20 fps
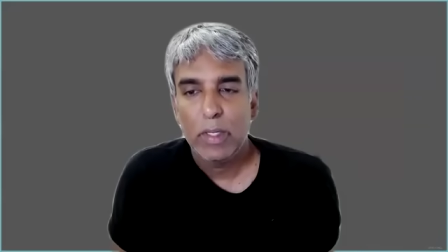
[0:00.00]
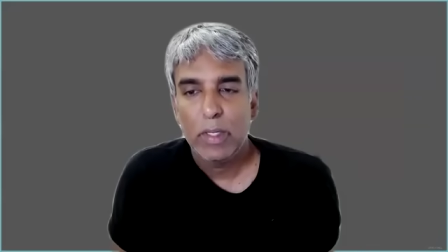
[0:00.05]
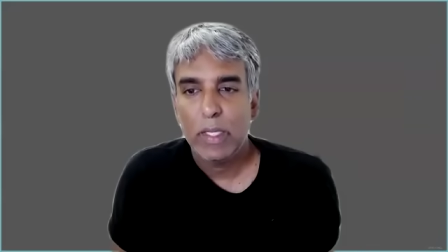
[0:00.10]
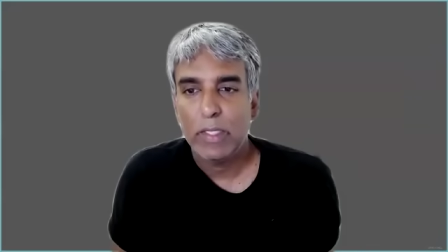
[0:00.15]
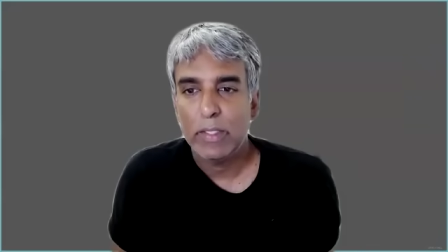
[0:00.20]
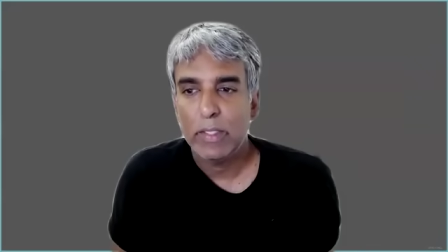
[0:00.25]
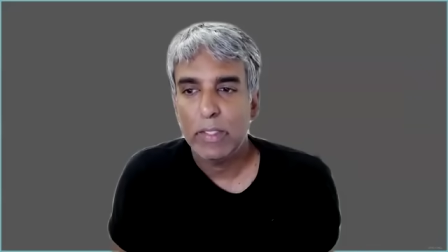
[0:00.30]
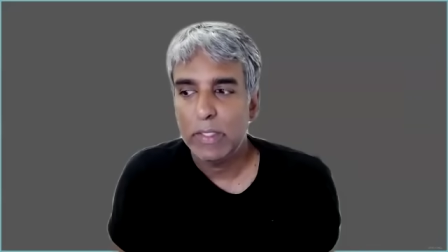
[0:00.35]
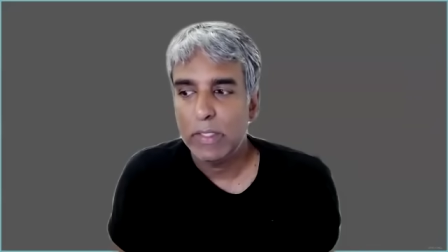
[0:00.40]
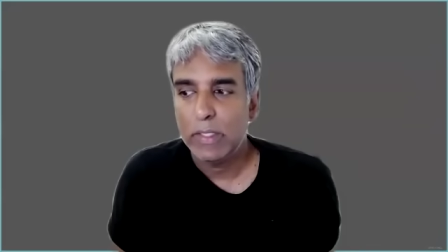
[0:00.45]

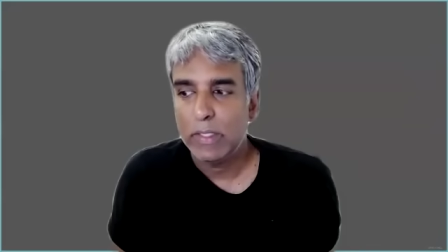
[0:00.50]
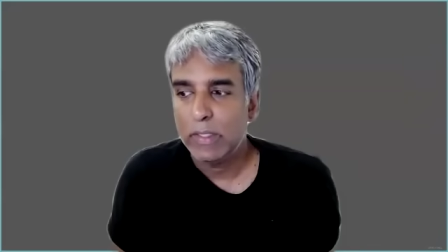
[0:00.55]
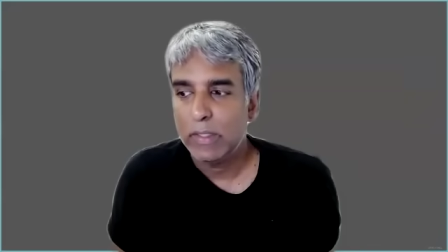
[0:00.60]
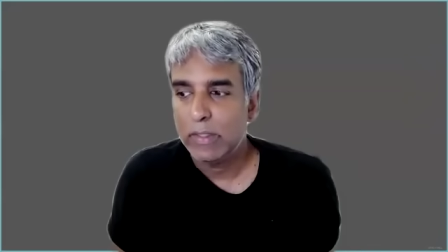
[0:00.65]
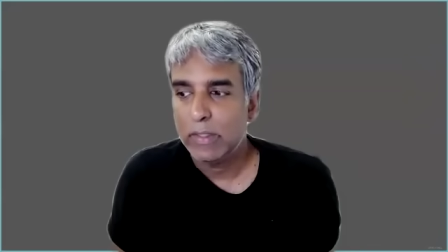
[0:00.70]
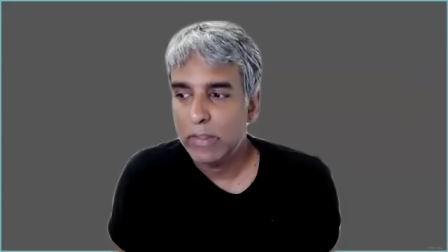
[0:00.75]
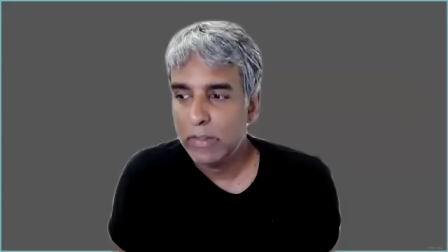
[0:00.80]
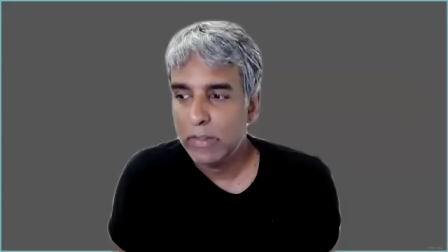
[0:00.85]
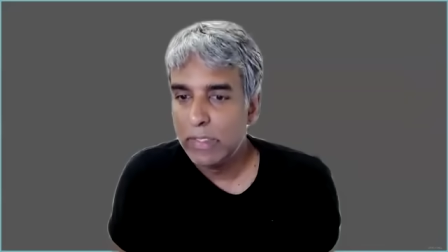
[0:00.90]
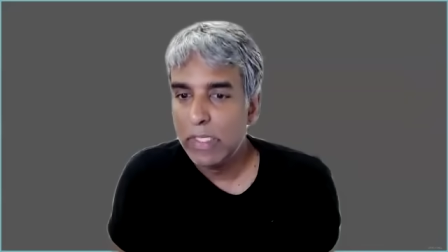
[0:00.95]
And
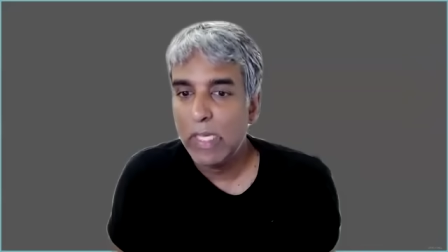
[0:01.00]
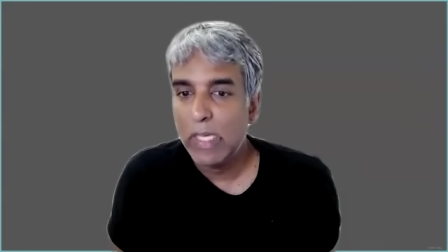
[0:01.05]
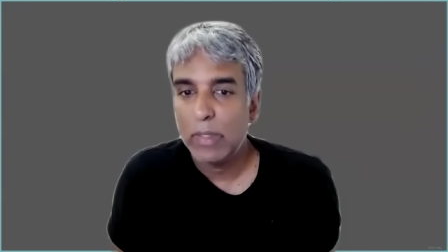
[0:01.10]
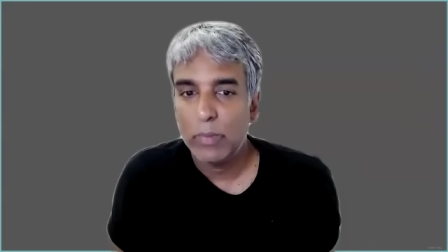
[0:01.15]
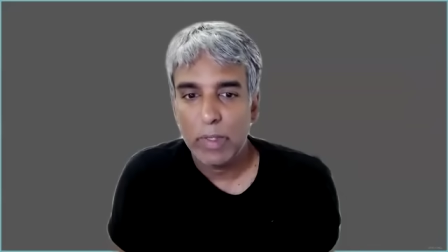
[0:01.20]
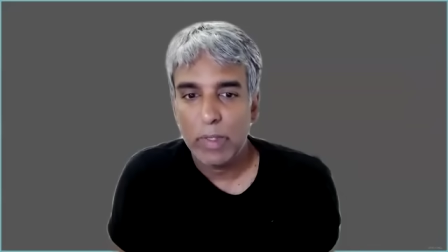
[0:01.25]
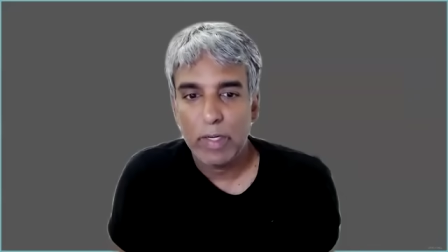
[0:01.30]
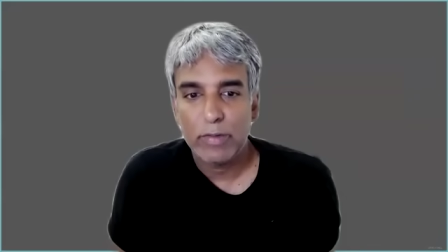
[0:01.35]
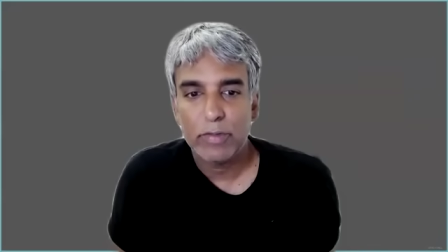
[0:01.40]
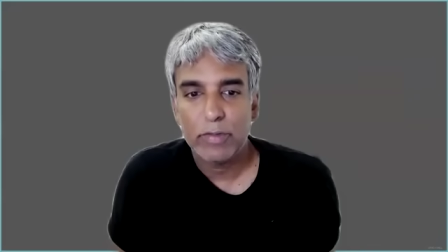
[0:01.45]
he
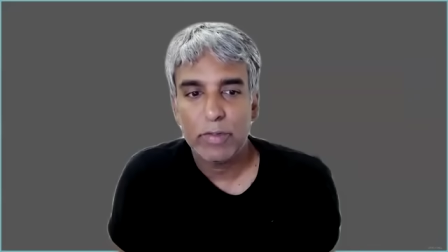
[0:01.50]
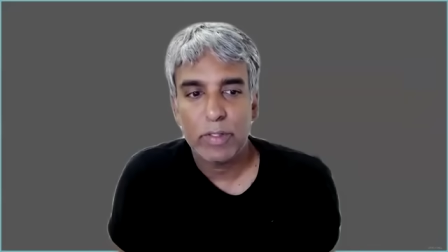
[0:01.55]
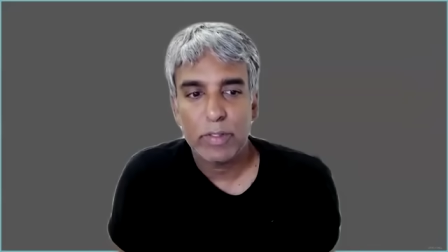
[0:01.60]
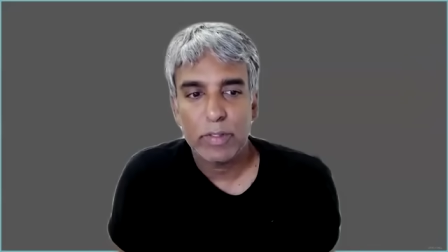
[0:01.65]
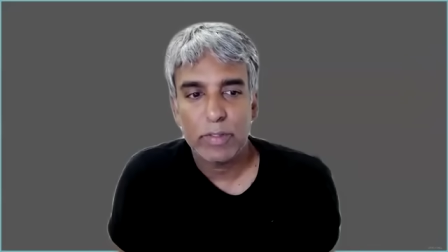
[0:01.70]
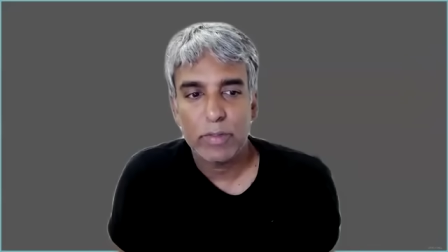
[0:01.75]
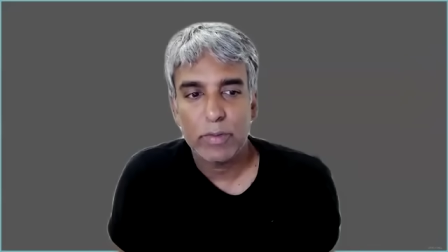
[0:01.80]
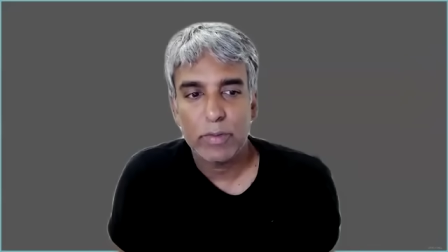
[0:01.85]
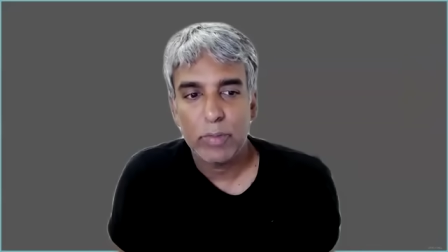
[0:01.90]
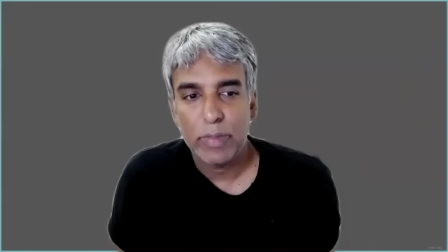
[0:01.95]
said, whenever
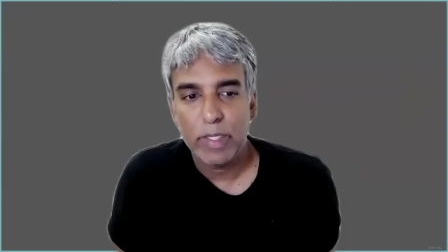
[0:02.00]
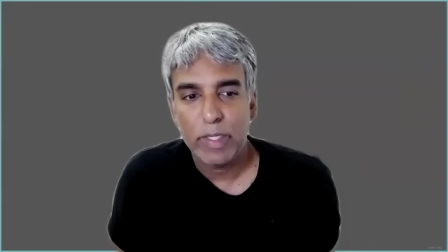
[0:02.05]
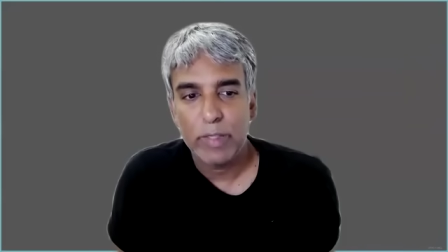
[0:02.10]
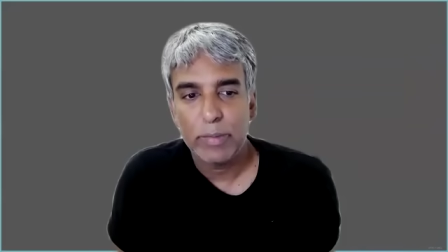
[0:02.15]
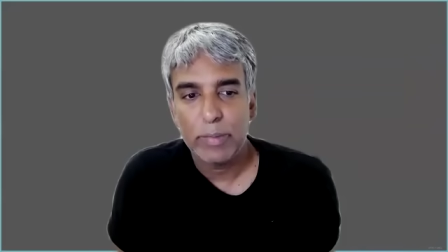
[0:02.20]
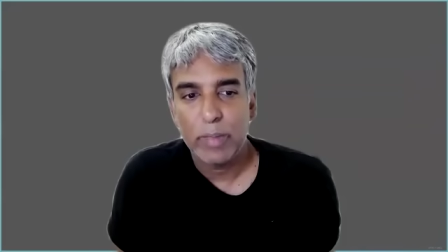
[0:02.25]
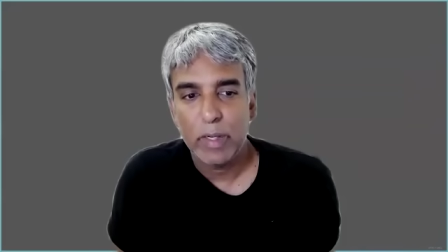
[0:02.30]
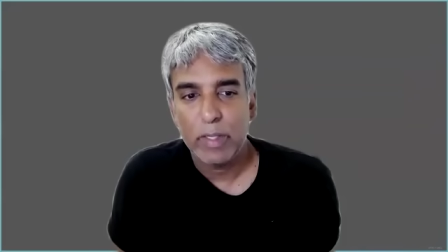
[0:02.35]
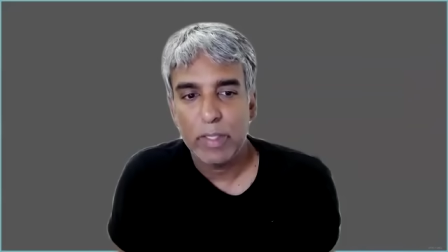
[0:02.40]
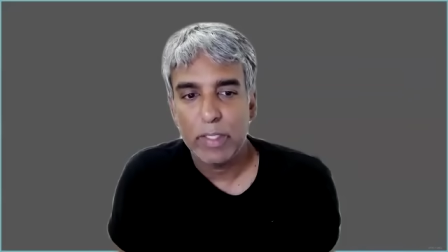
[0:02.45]
there is a
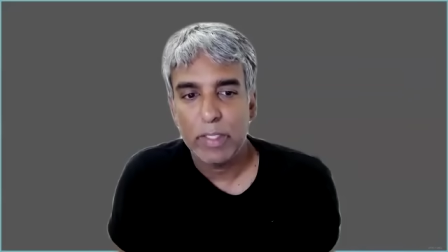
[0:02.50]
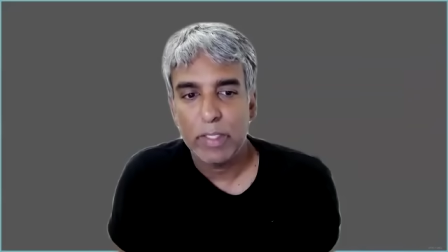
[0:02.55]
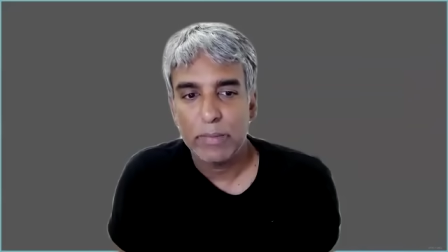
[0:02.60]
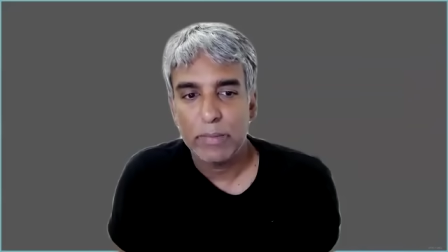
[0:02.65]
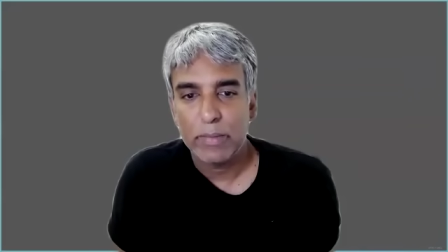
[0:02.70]
weak party,